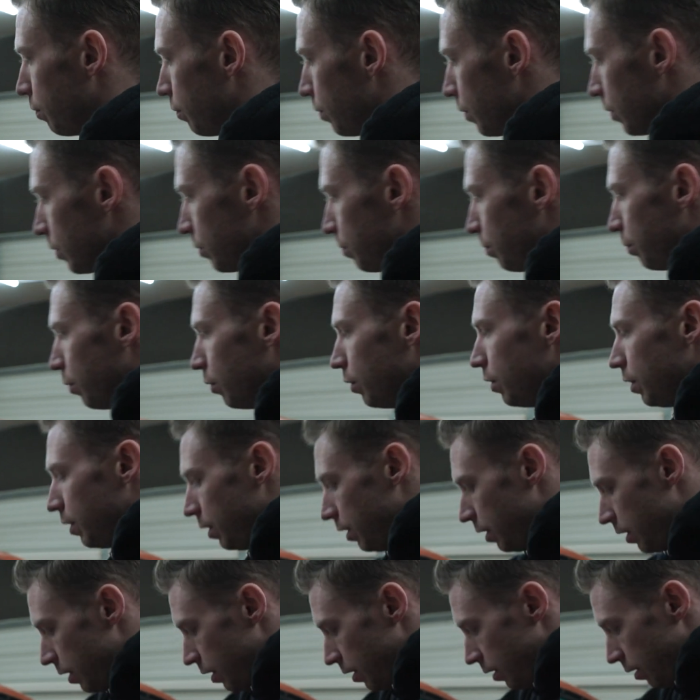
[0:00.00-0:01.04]
just put it
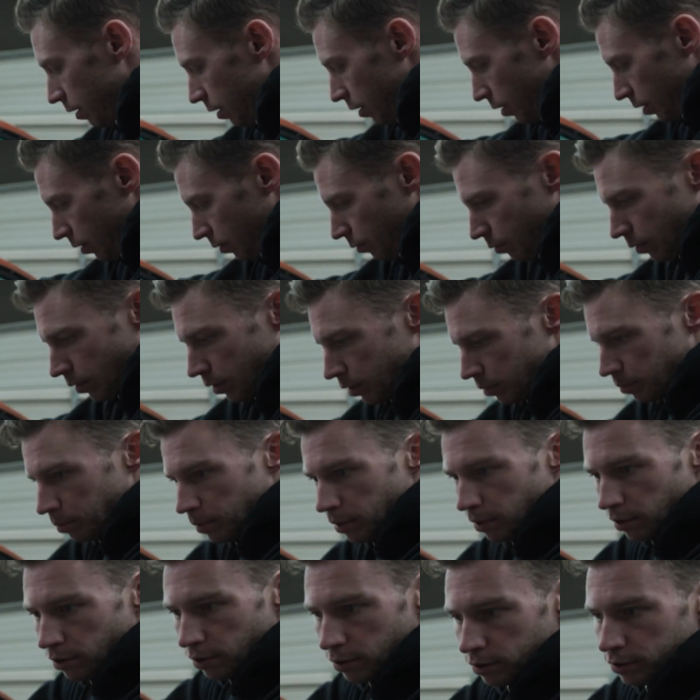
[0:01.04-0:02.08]
in where it
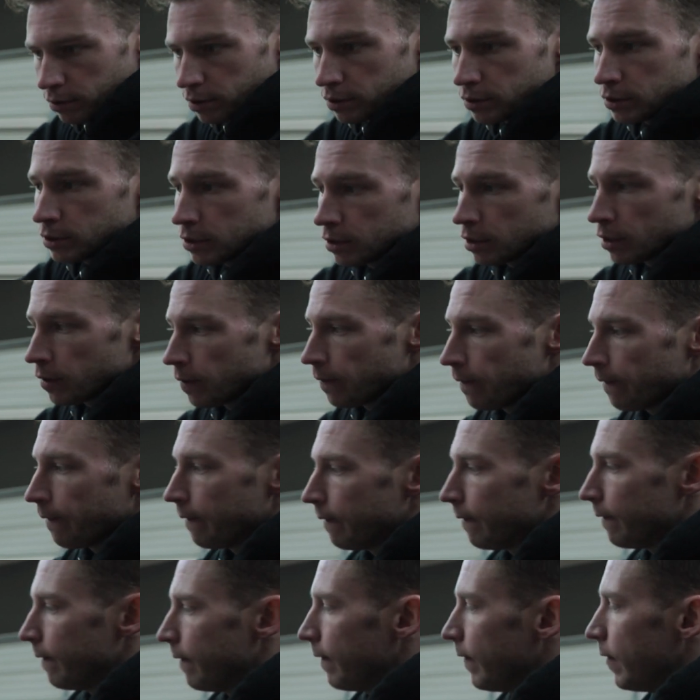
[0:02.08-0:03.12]
belongs,
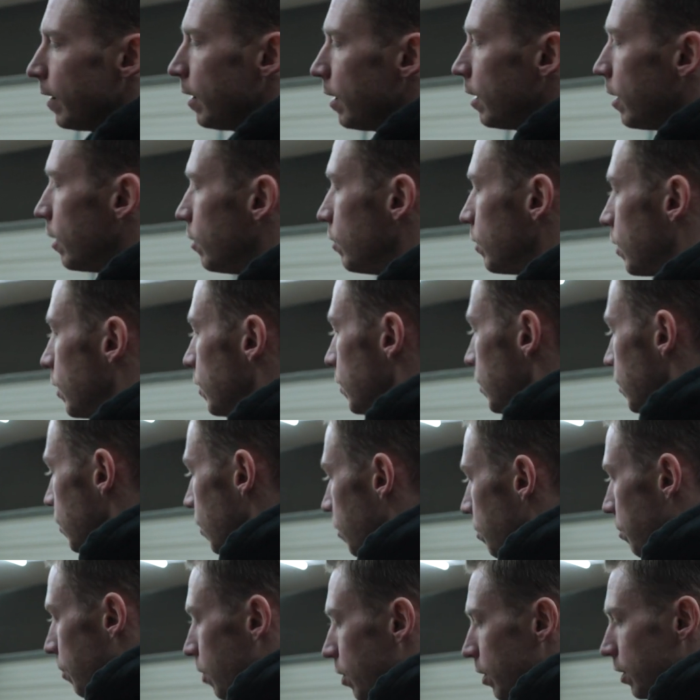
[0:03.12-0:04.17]
and you can
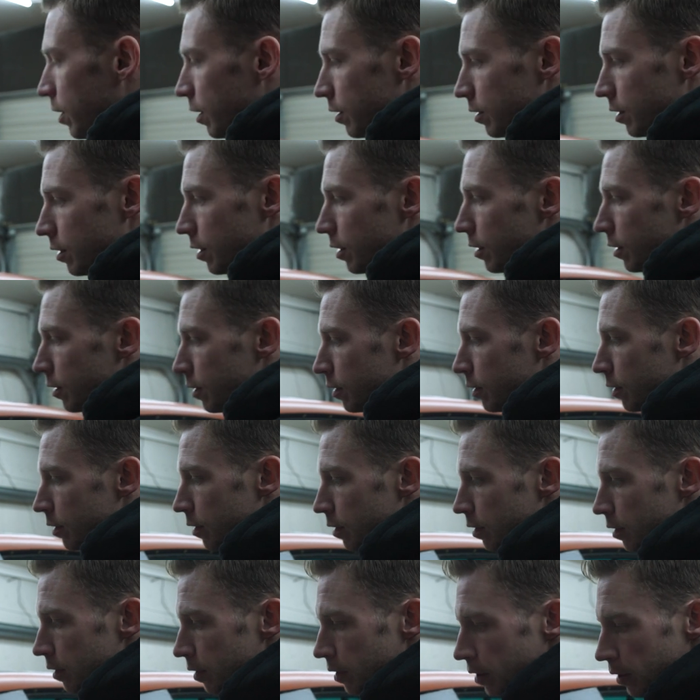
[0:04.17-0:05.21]
start marking the
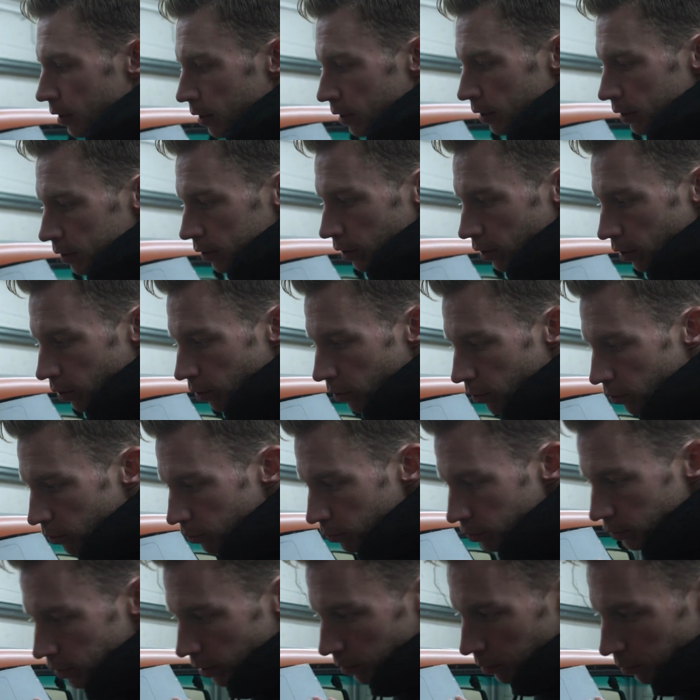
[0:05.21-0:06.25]
the
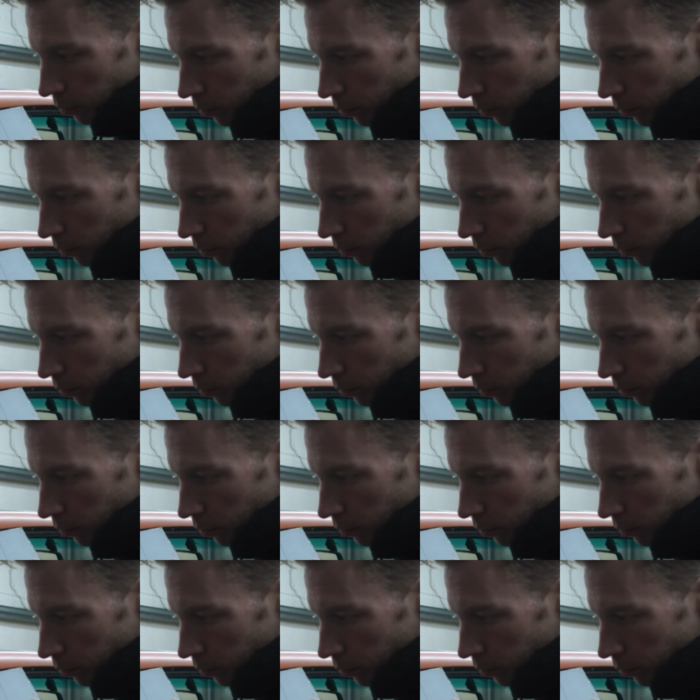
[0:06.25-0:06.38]
holes that we